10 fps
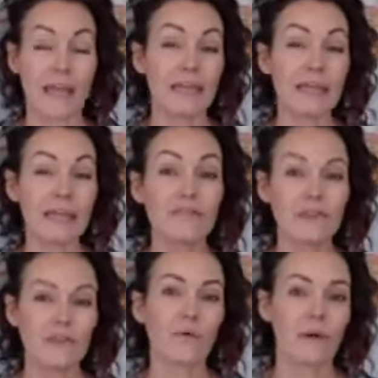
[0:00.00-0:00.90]
And
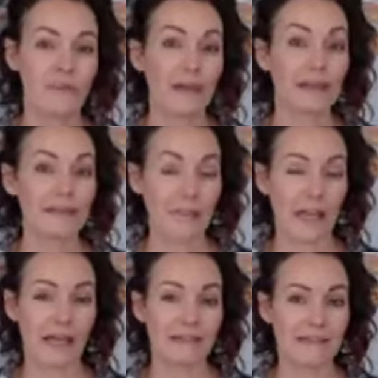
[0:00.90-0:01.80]
even though that is
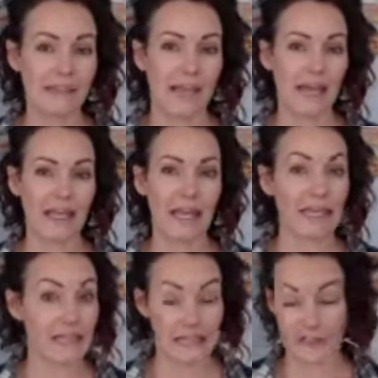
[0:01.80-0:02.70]
my ICA
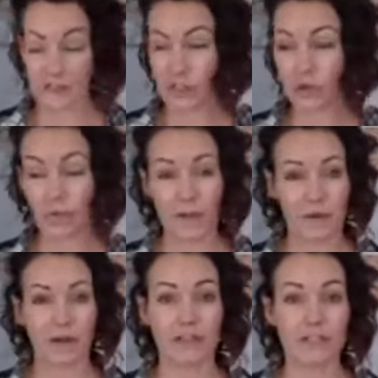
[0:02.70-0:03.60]
and that is who I
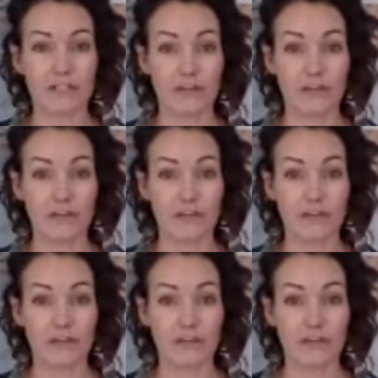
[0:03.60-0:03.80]
market to,